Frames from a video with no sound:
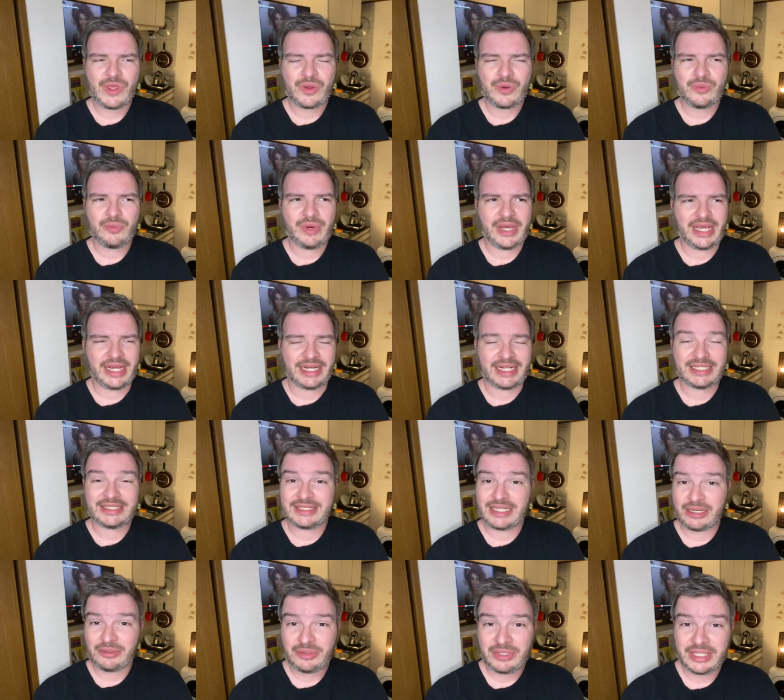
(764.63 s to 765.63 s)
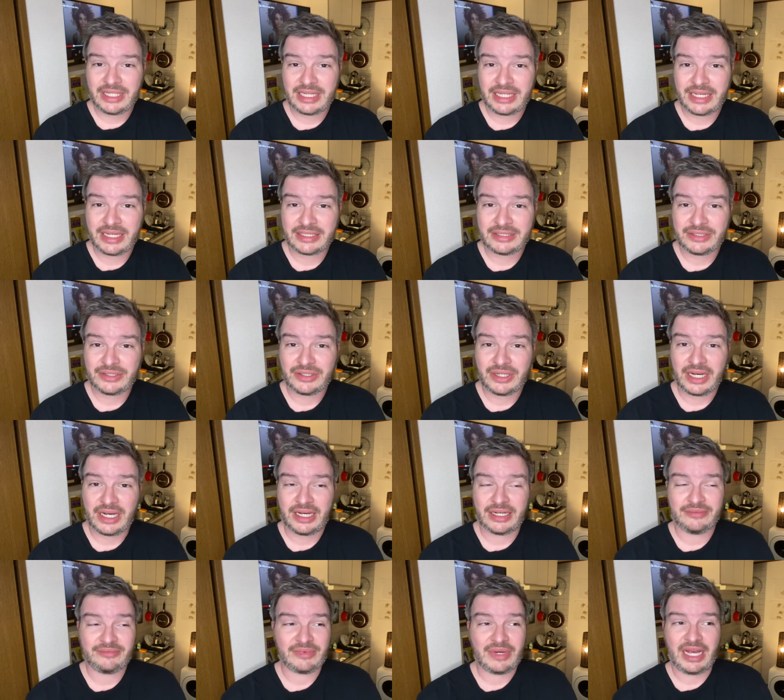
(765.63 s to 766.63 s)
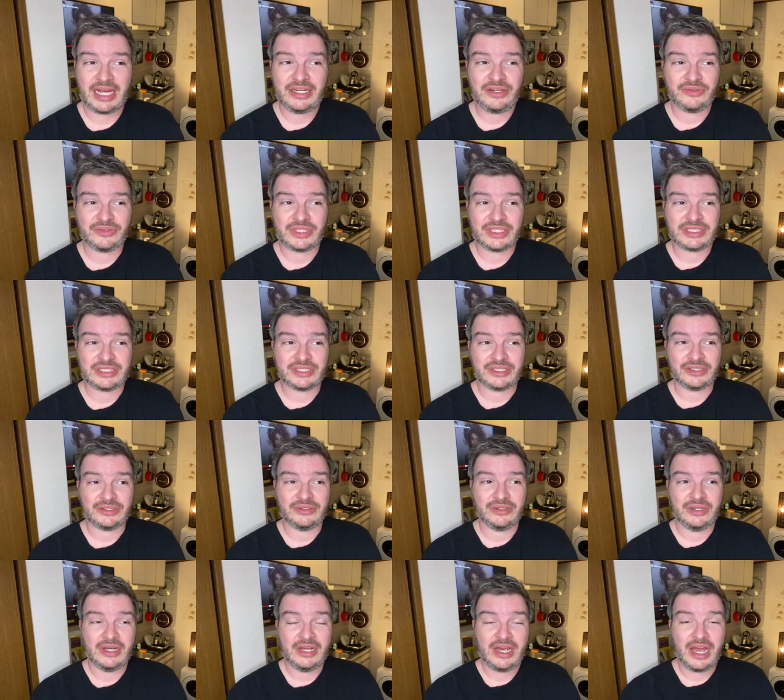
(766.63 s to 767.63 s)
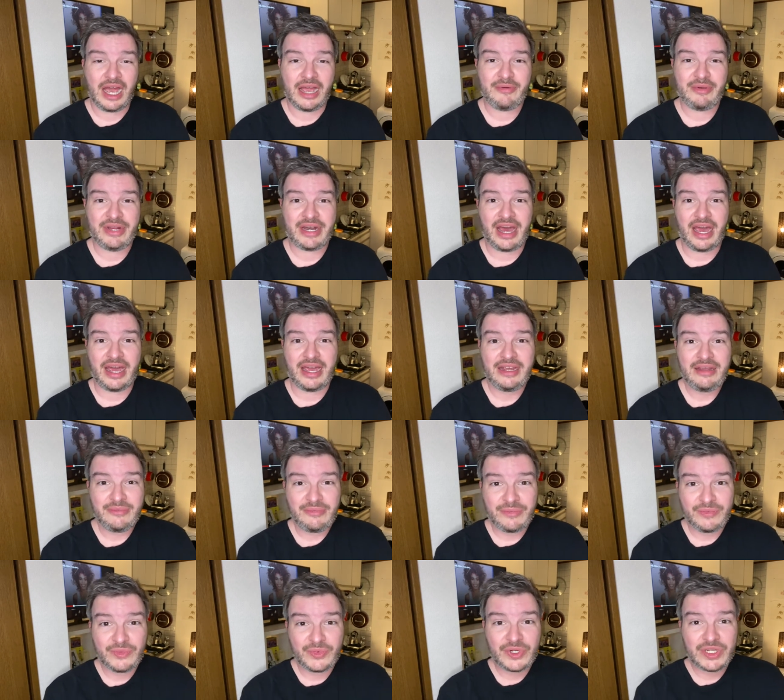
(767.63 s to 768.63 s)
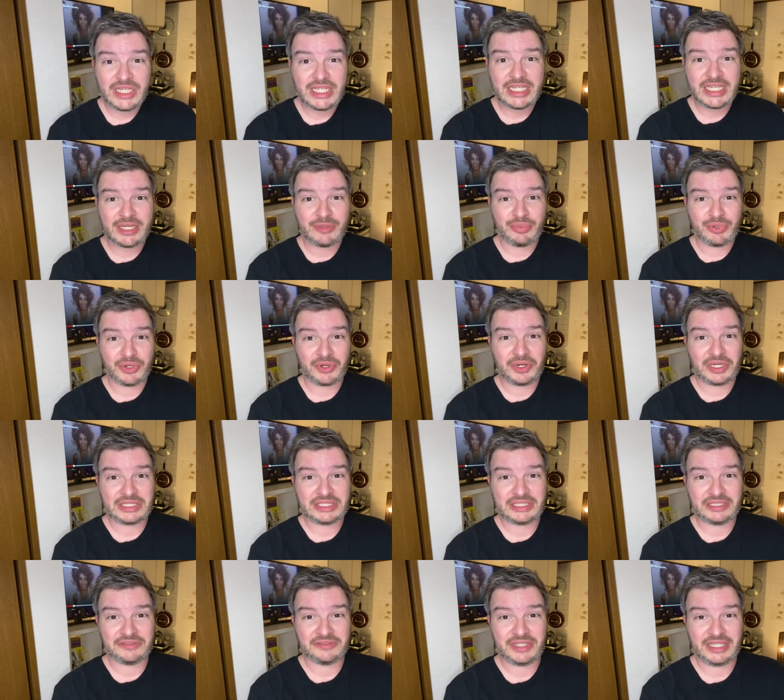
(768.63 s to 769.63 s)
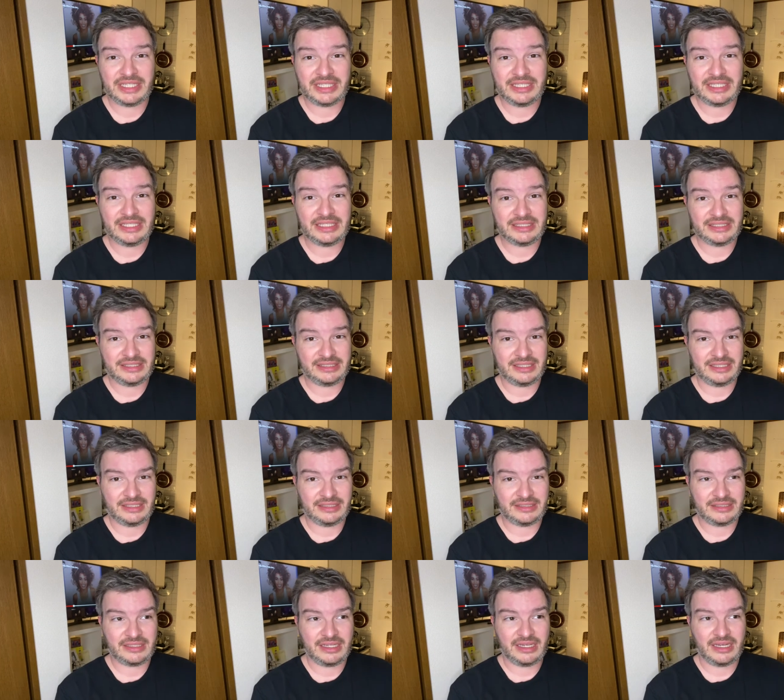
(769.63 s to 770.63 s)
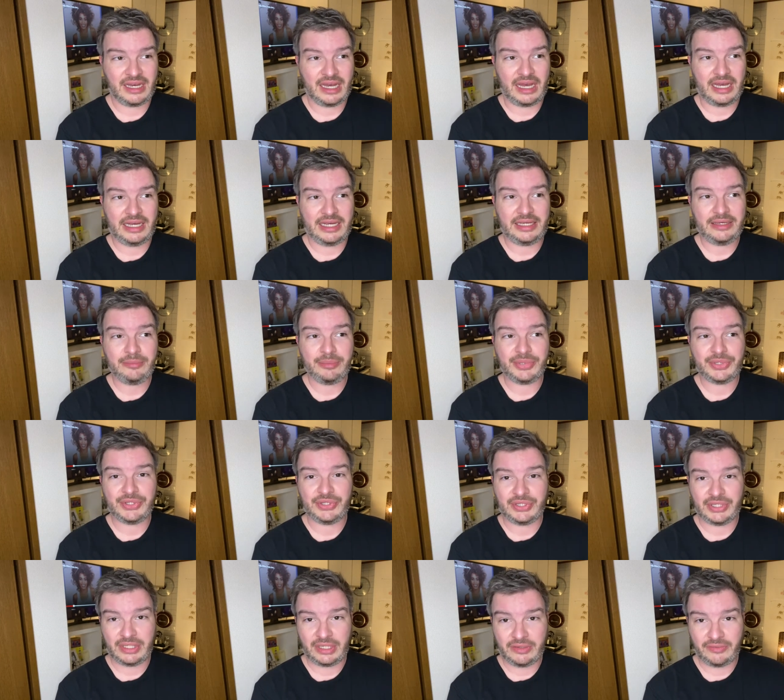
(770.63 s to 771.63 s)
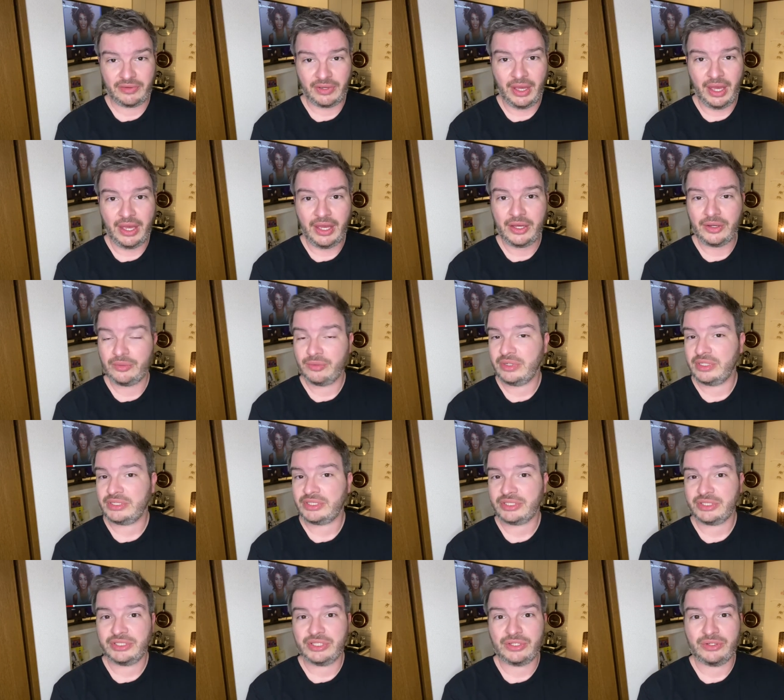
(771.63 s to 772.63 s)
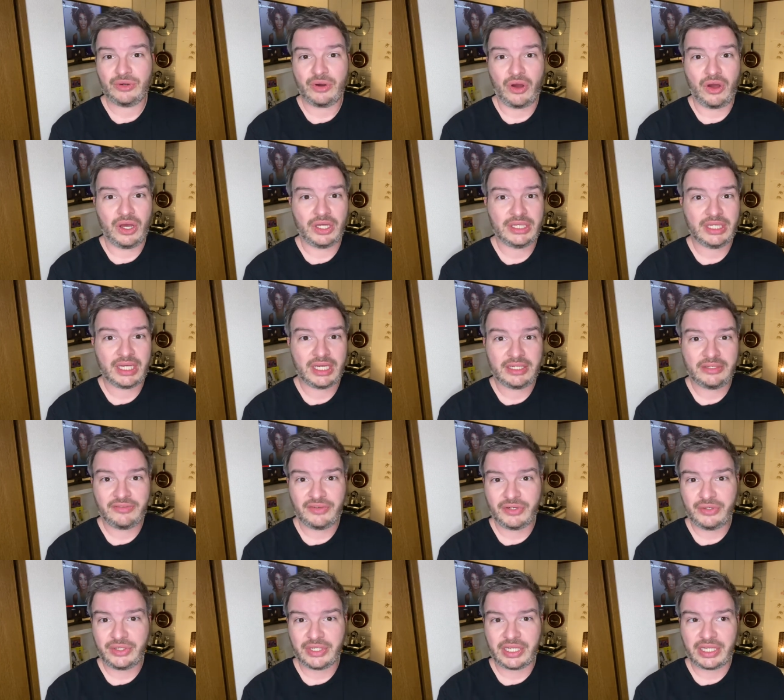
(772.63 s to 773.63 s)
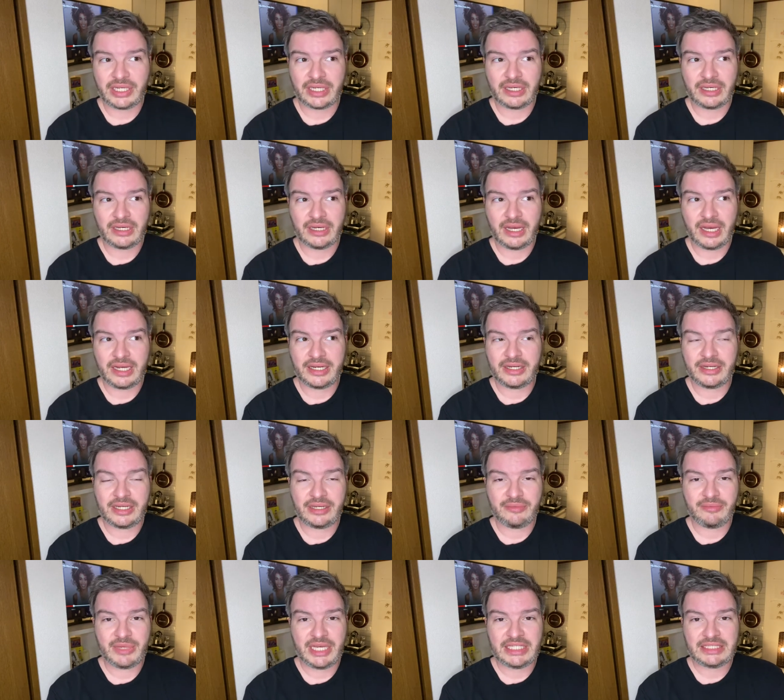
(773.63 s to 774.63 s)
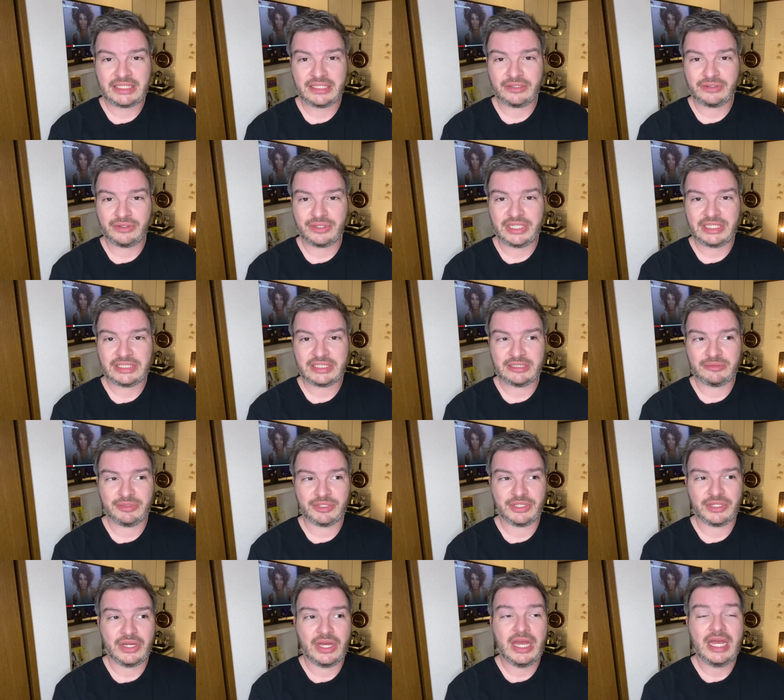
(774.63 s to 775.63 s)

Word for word: wait, is that really the answer? I, I don't think so. I mean, I'm really progressive in this sense that I believe we should go online voting. I, it may sound crazy, but